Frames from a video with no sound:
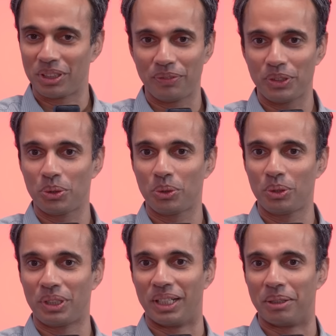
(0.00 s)
surface, you
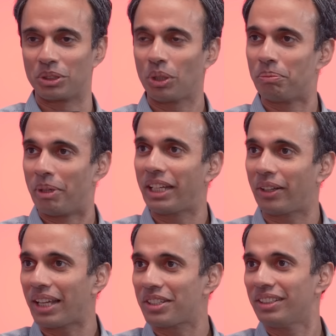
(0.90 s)
could sort of break
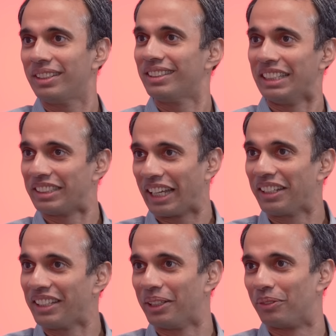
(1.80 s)
traction in
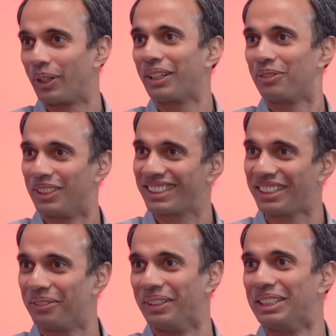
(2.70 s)
second gear, forget first
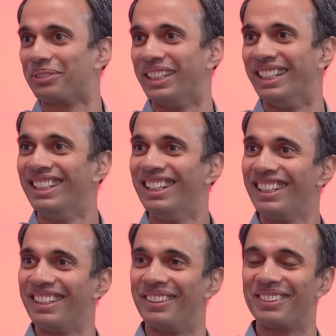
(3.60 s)
gear wheel spin.
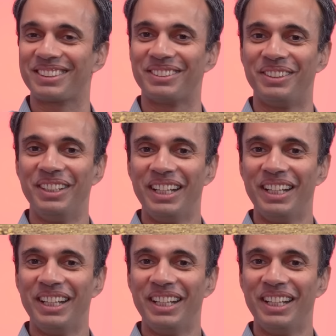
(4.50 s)
So